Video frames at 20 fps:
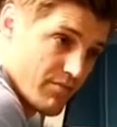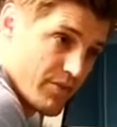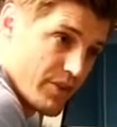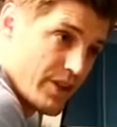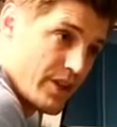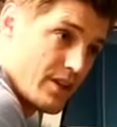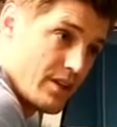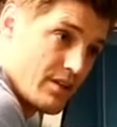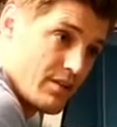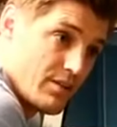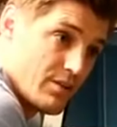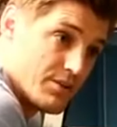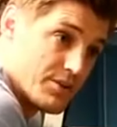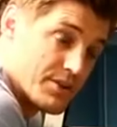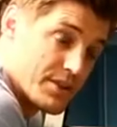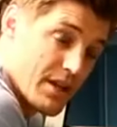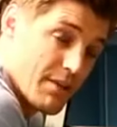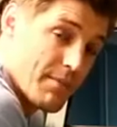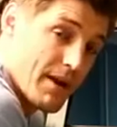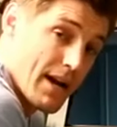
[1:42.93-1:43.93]
the
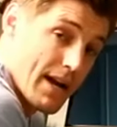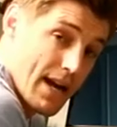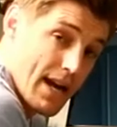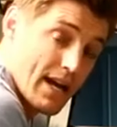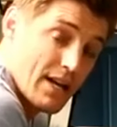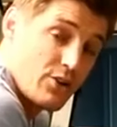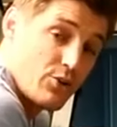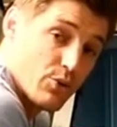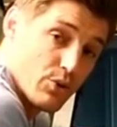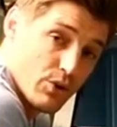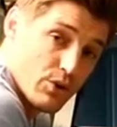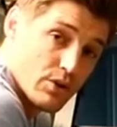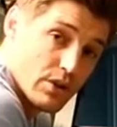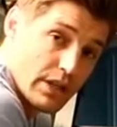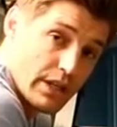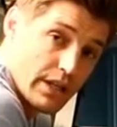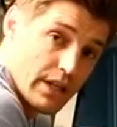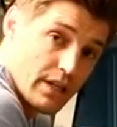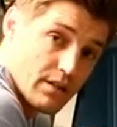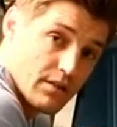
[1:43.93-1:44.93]
semi-annual
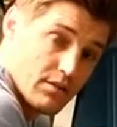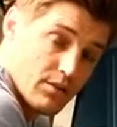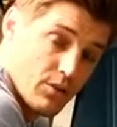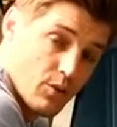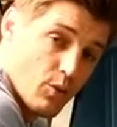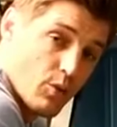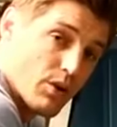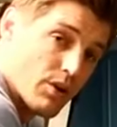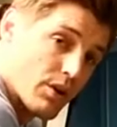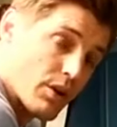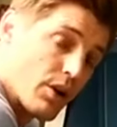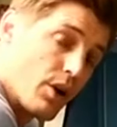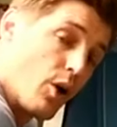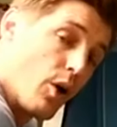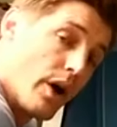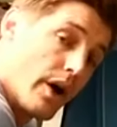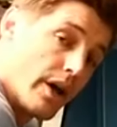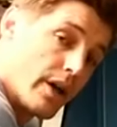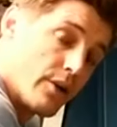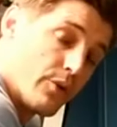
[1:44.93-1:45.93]
cleaning, we're going to go
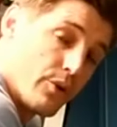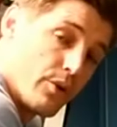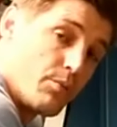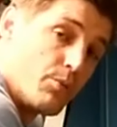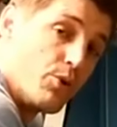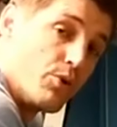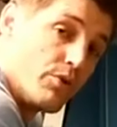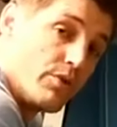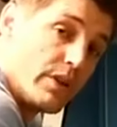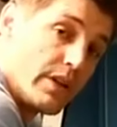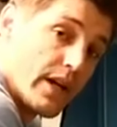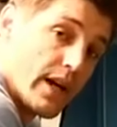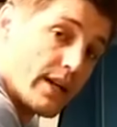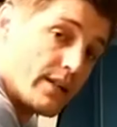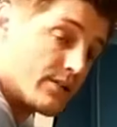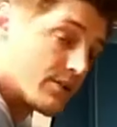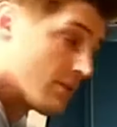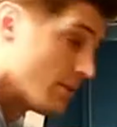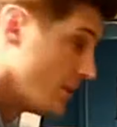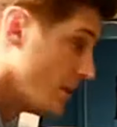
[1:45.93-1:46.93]
ahead and remove the ice.